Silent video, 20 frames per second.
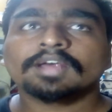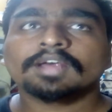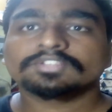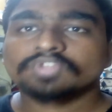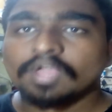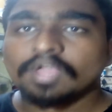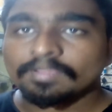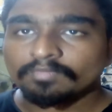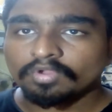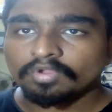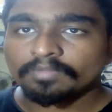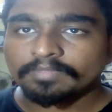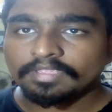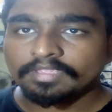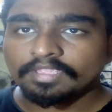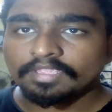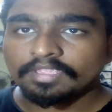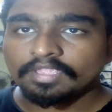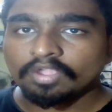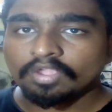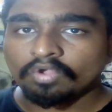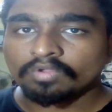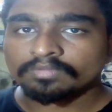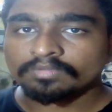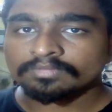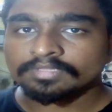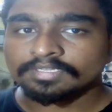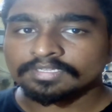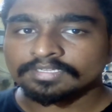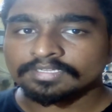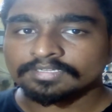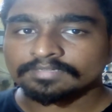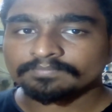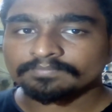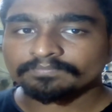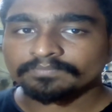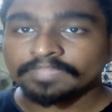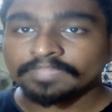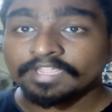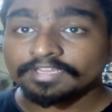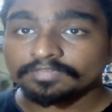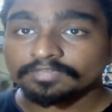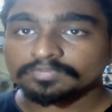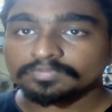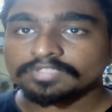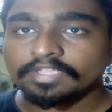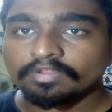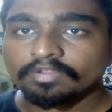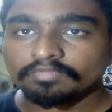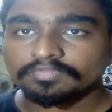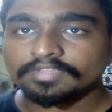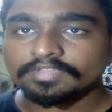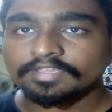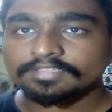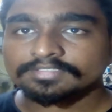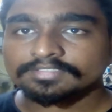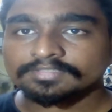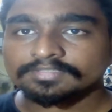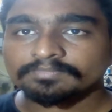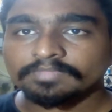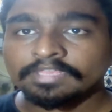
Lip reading: So I'm going to be on the negative side of things.